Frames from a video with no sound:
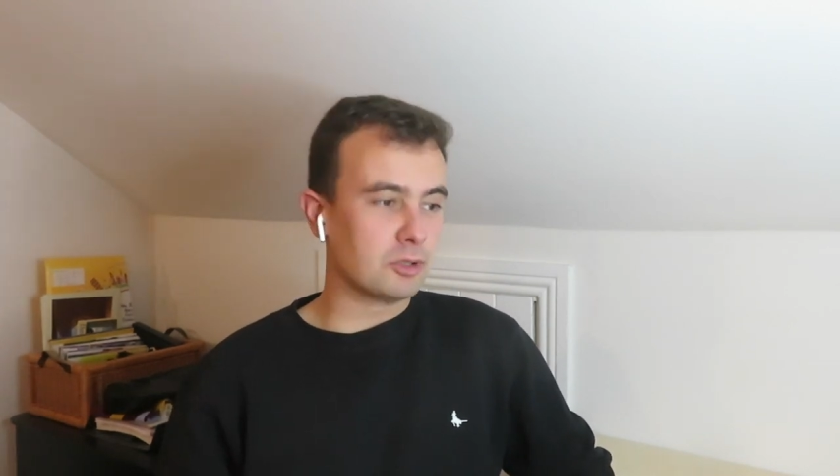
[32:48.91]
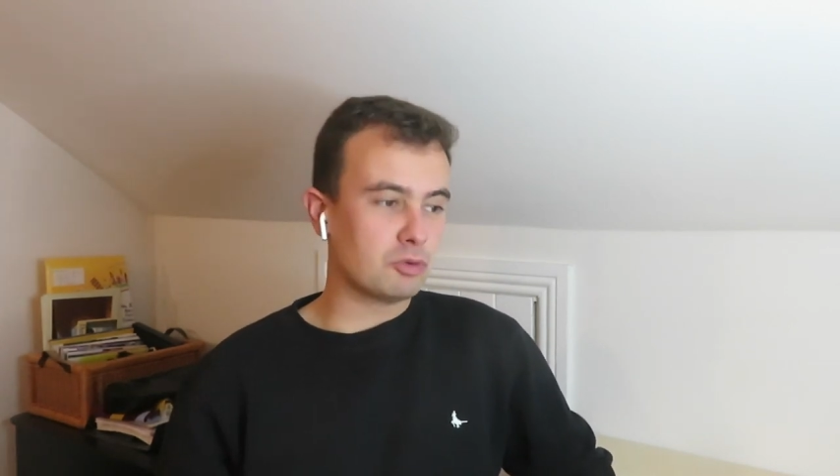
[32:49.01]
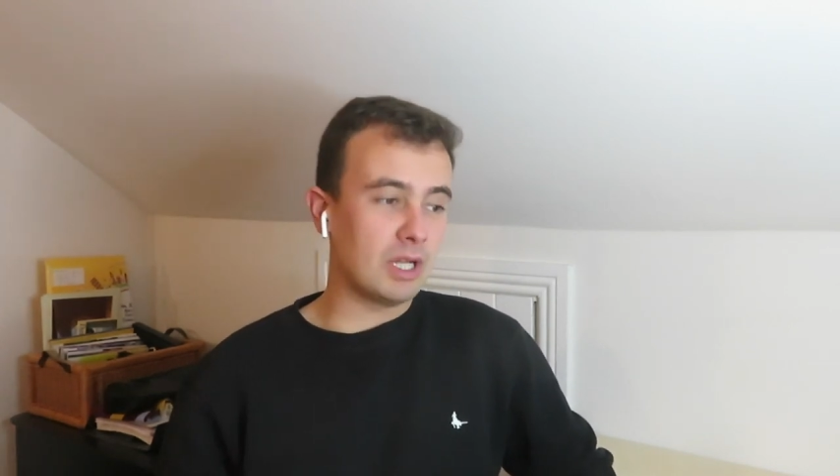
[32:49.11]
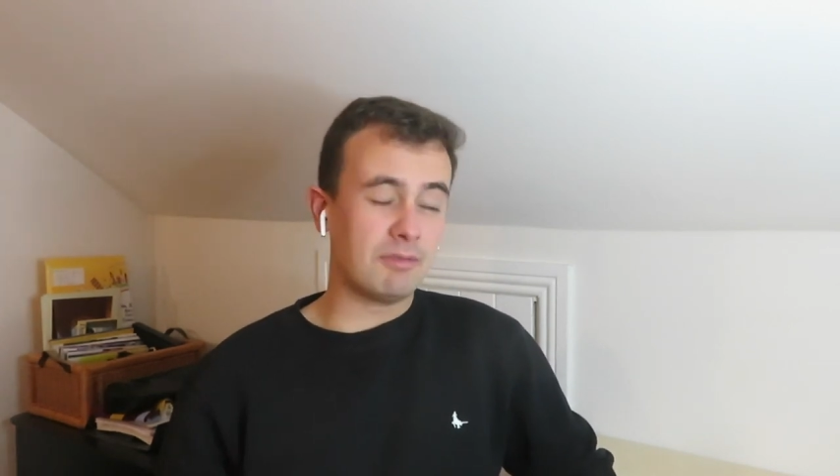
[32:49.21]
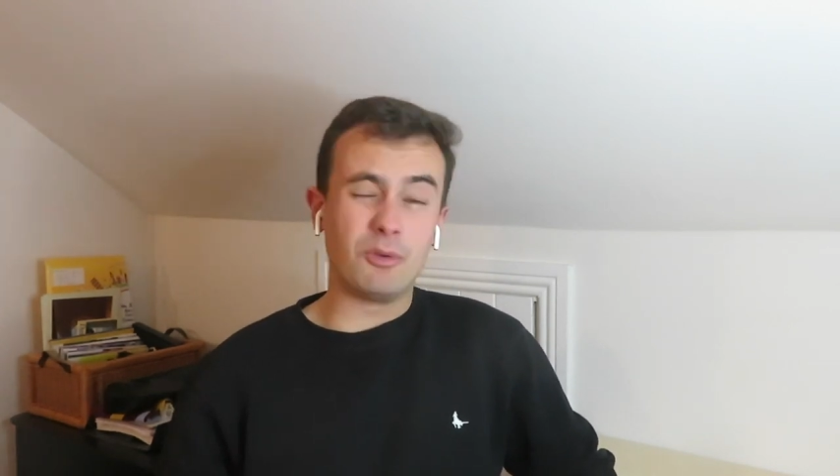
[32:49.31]
the
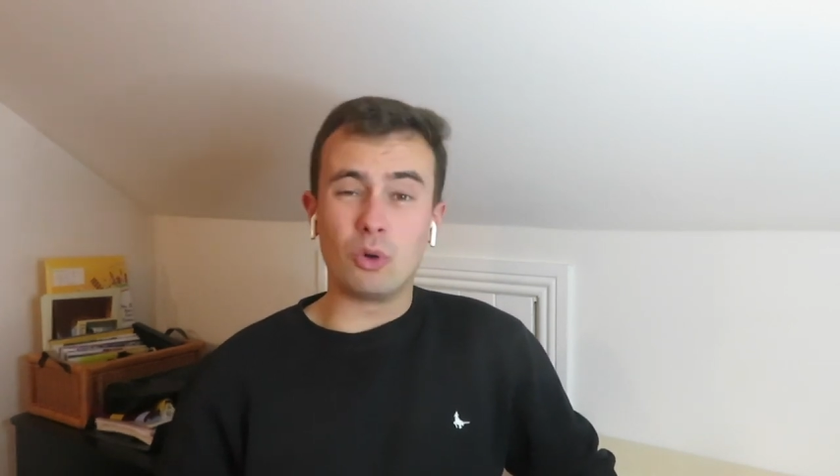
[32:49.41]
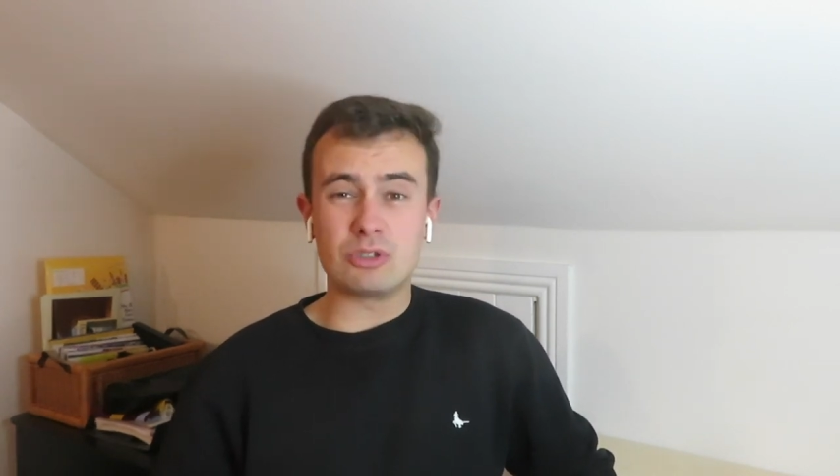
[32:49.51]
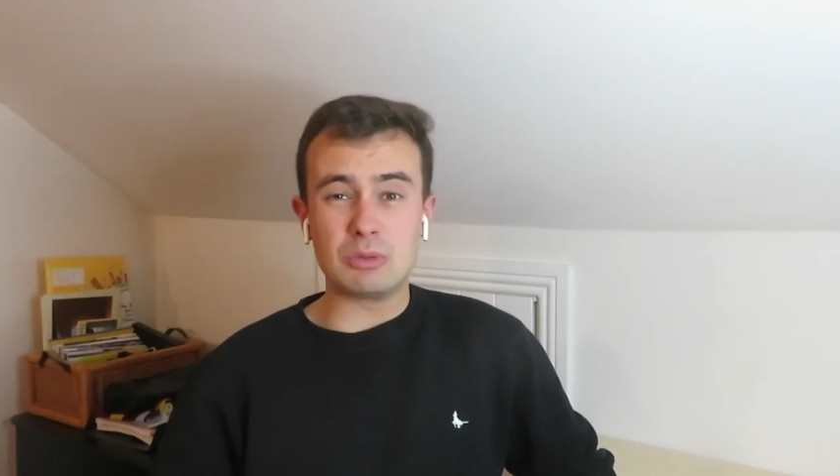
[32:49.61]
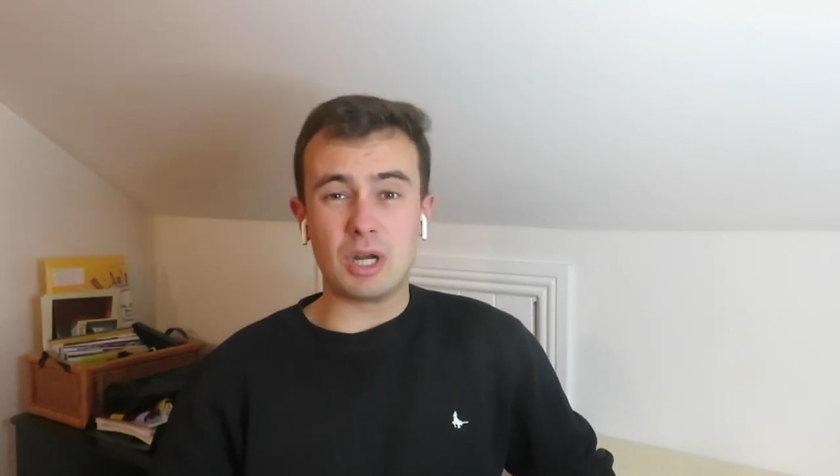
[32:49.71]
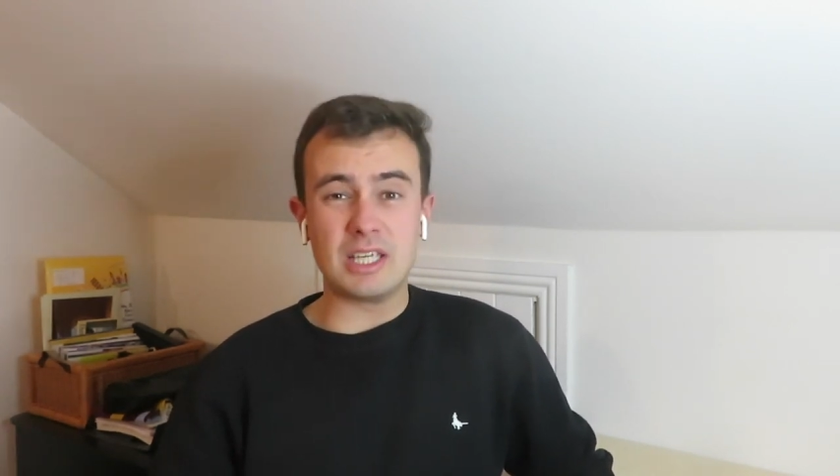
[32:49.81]

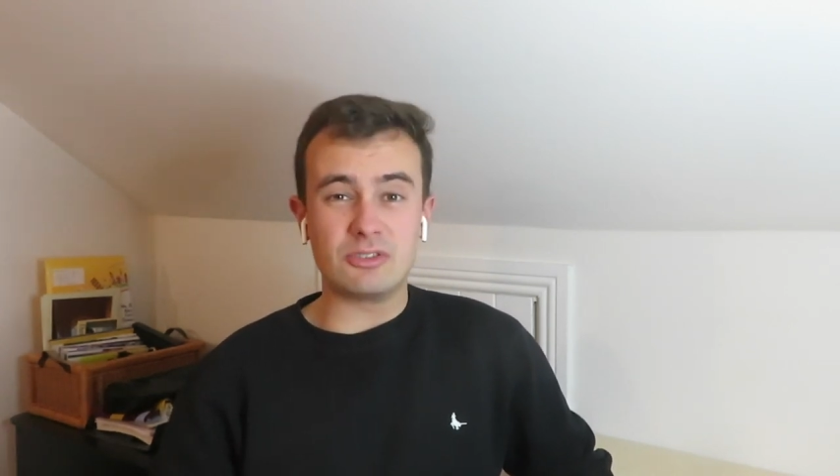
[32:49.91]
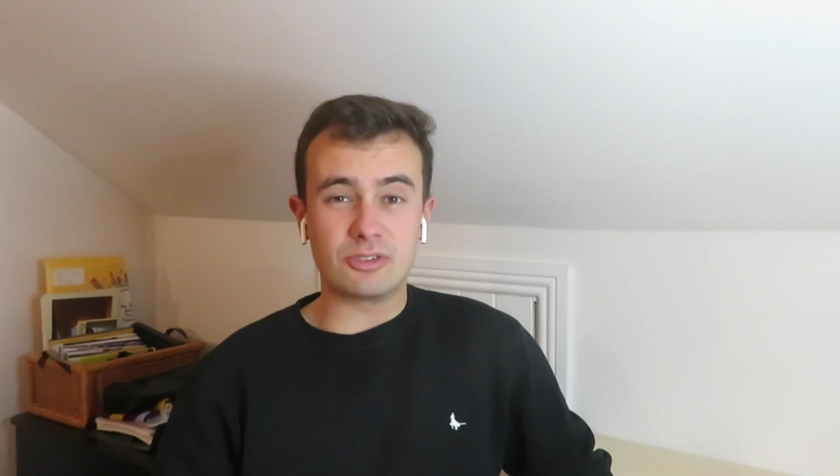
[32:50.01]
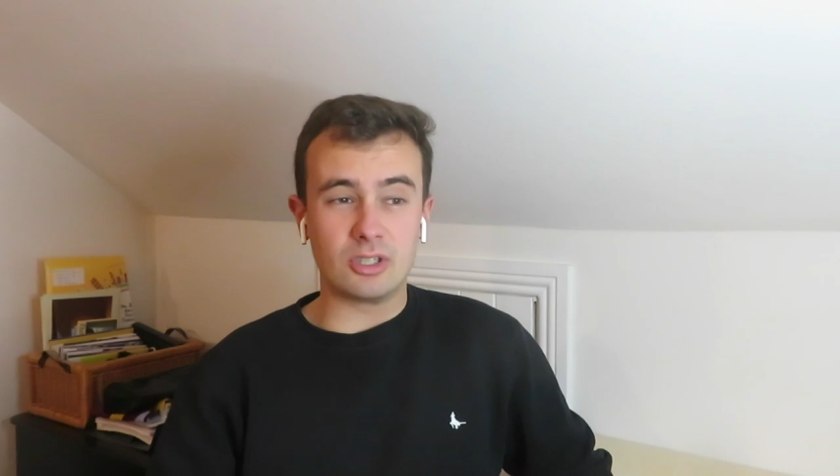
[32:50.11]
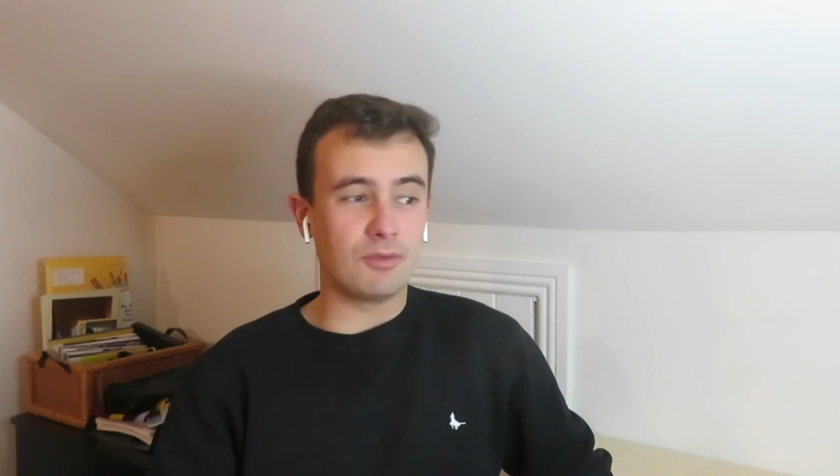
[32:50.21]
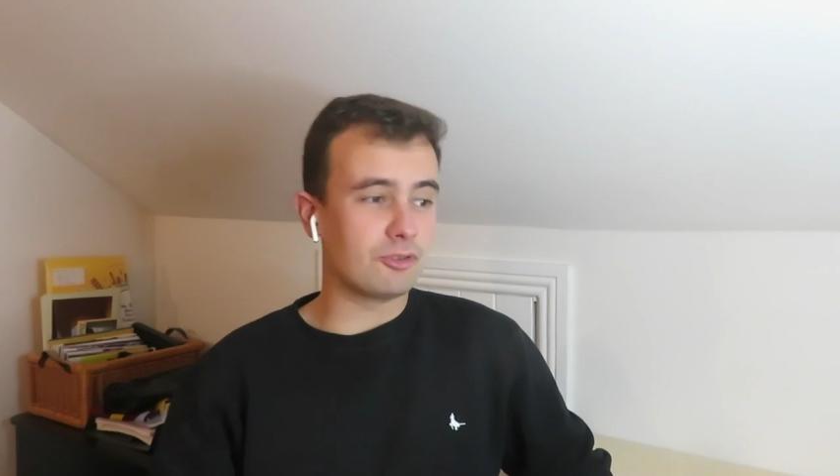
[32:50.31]
12:40 race,
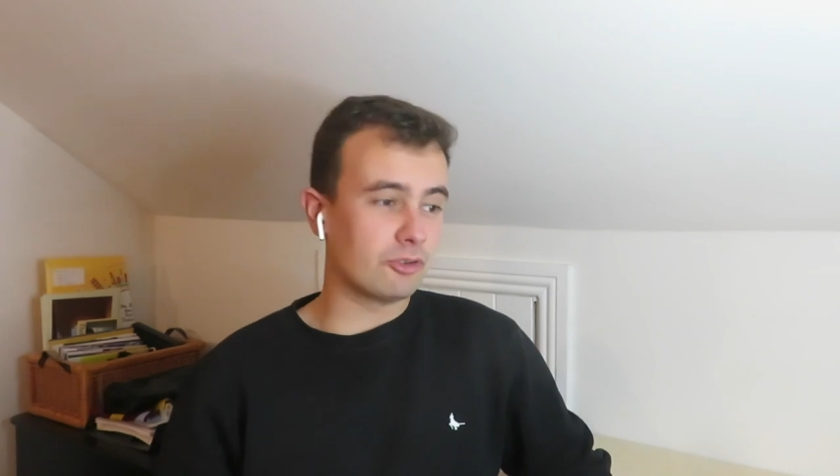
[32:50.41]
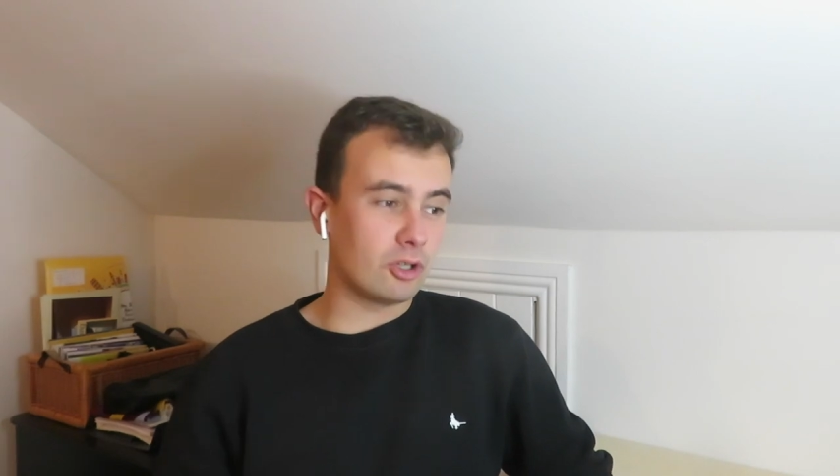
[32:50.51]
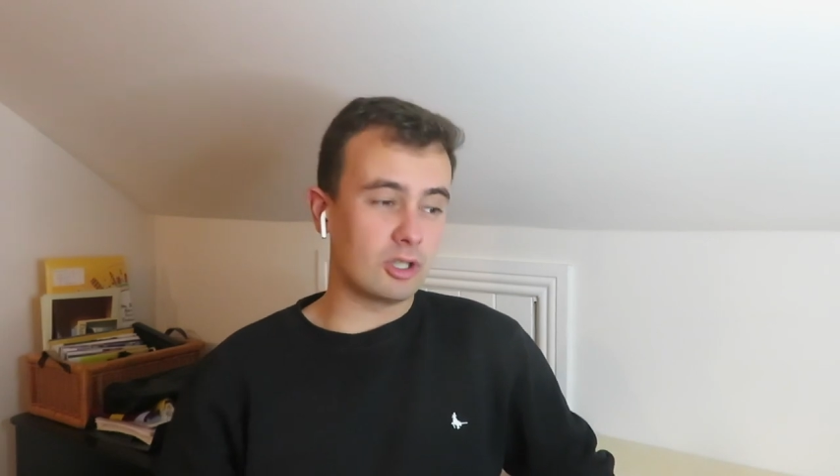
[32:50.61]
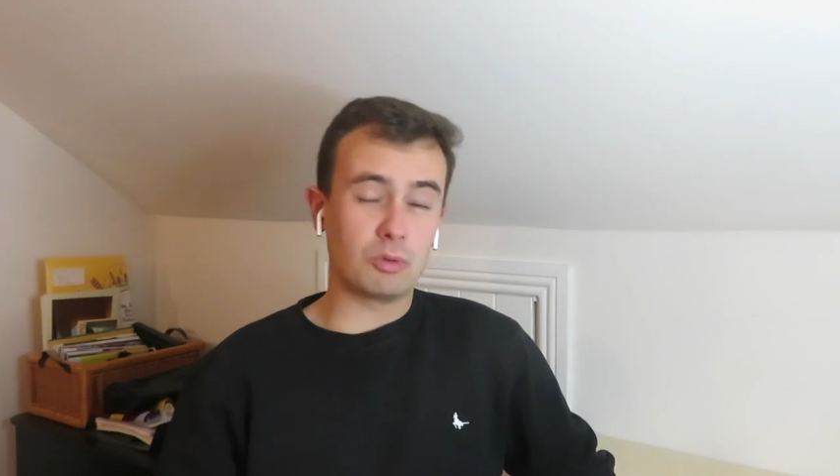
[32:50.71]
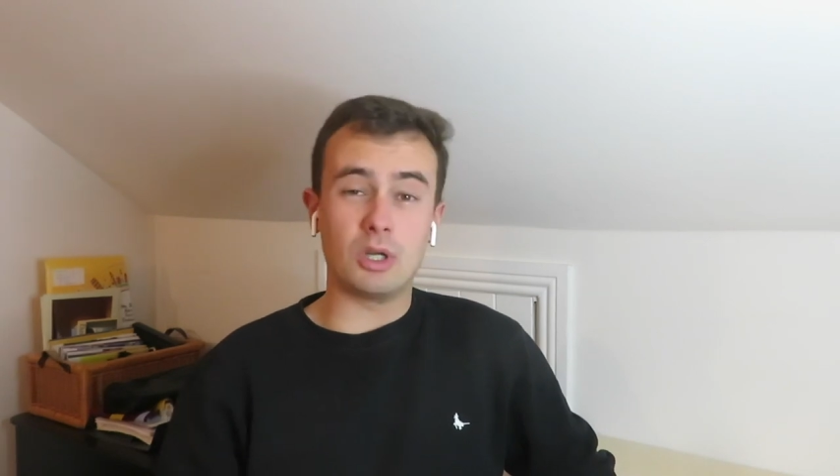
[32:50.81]
the novices hurdle,